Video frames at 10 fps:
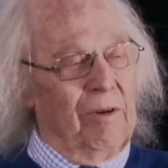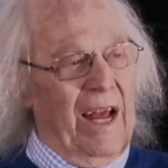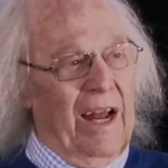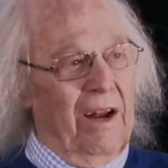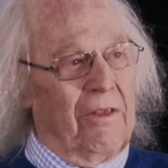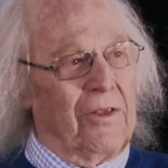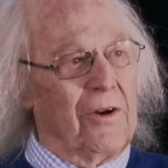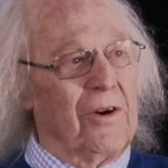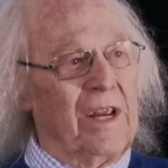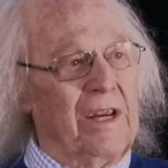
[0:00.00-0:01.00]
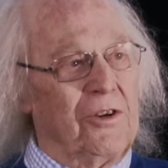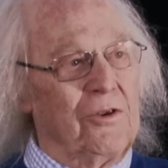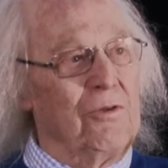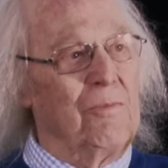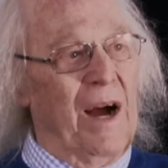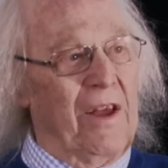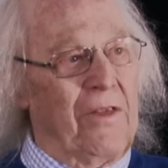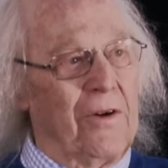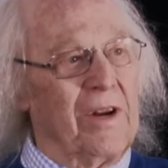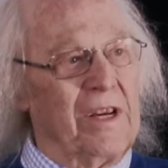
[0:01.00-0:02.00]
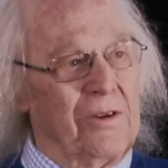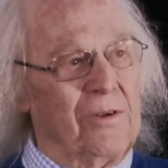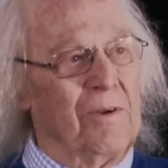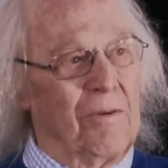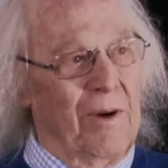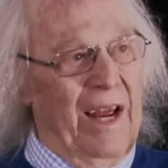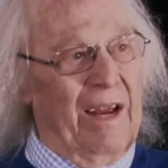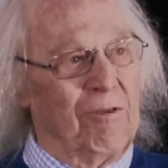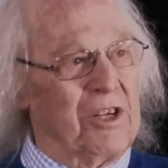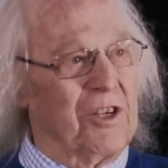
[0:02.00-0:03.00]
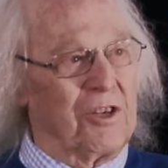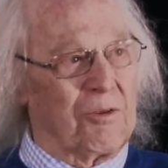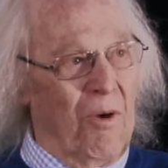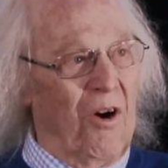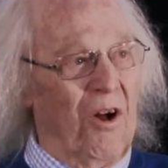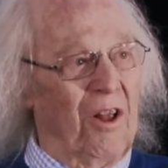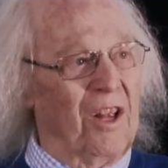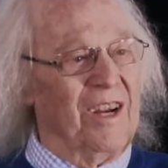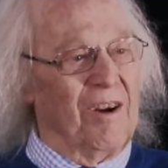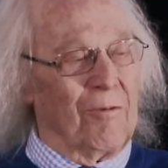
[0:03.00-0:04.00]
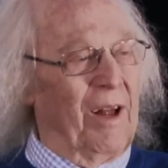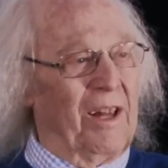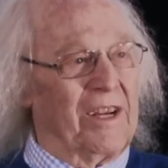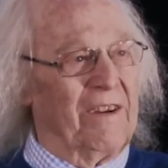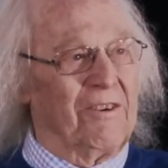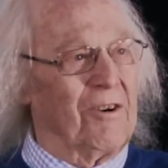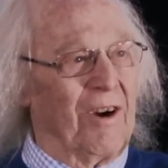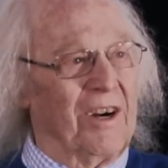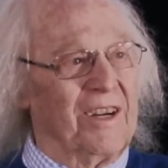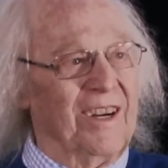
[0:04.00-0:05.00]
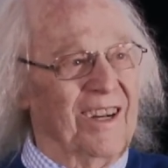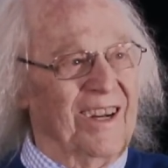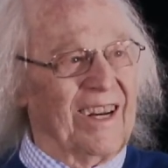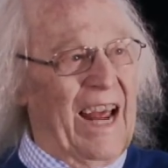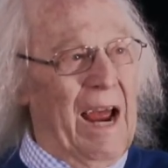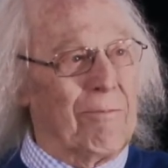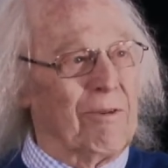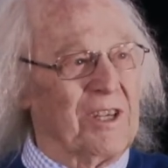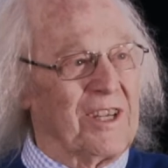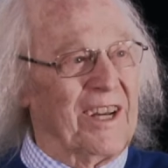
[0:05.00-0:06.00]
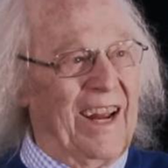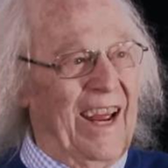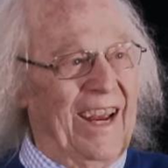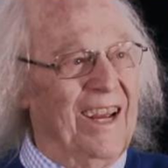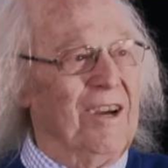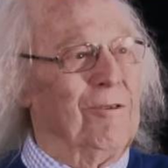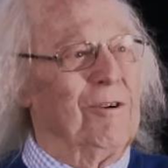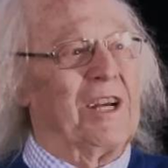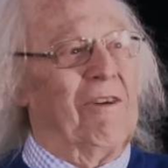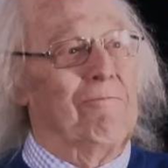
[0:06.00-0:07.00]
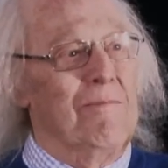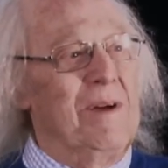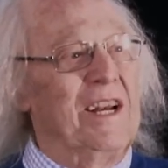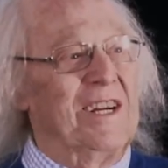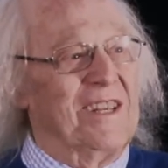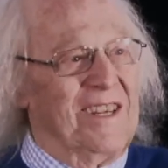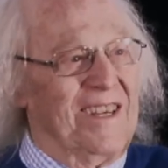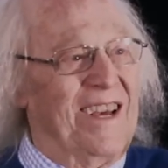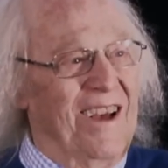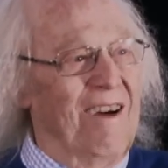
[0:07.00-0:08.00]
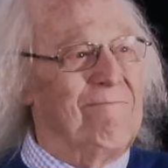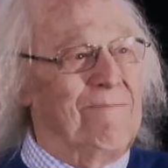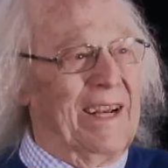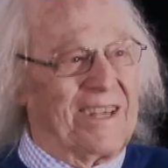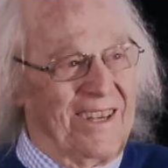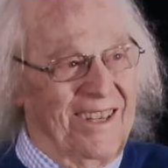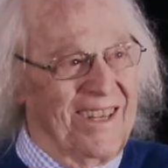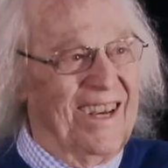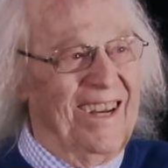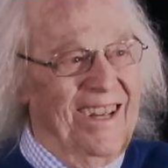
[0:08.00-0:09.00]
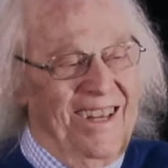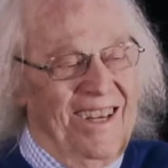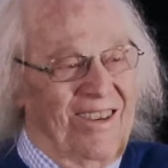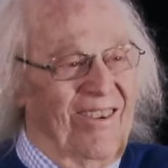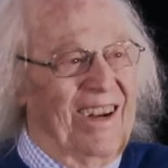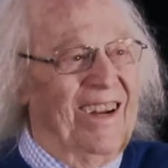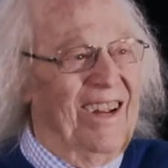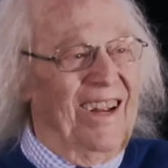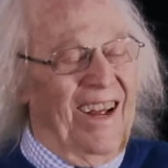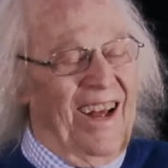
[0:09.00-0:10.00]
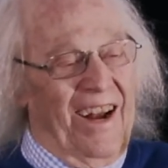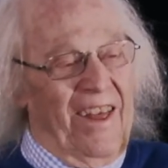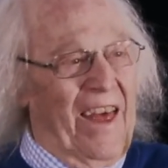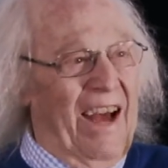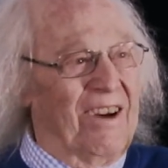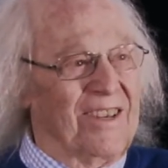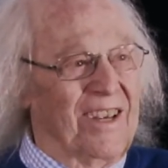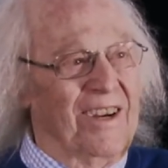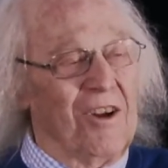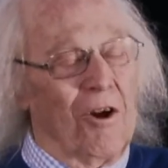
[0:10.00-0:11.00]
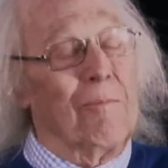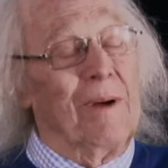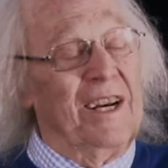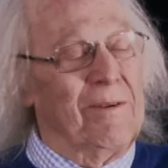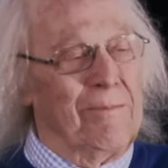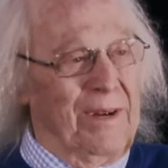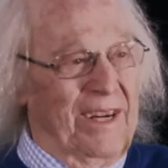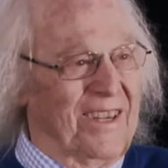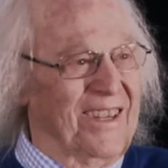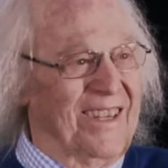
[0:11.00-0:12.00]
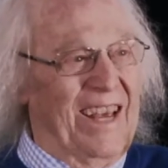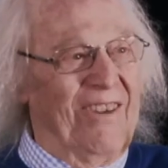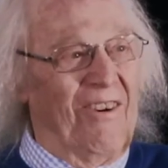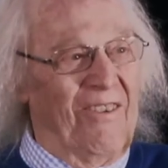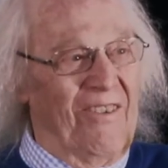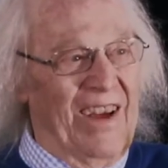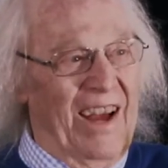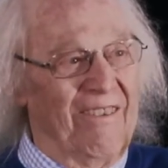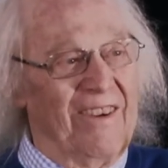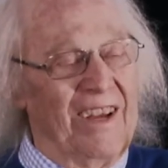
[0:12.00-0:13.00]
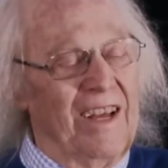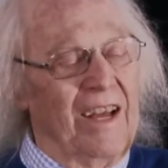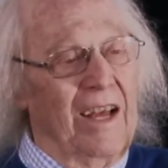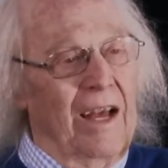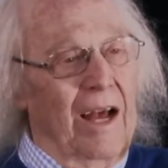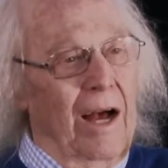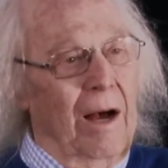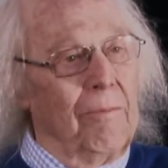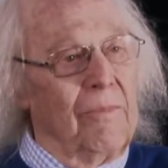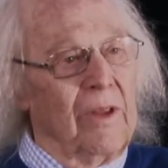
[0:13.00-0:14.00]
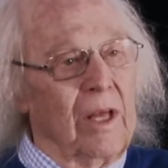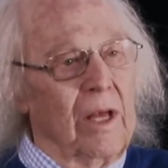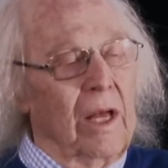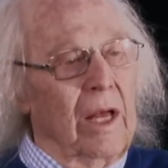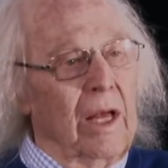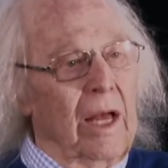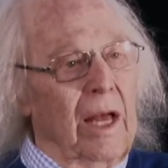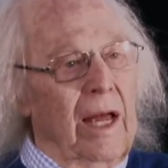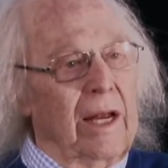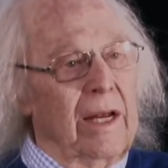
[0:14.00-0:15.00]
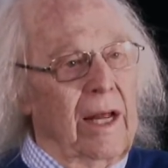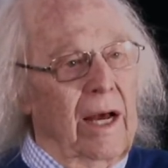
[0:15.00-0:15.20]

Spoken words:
had a 32 by 32 array, which is small relative to our cameras today, which have millions of pixels. This one had 1,000 or billion pixels, some of them have. And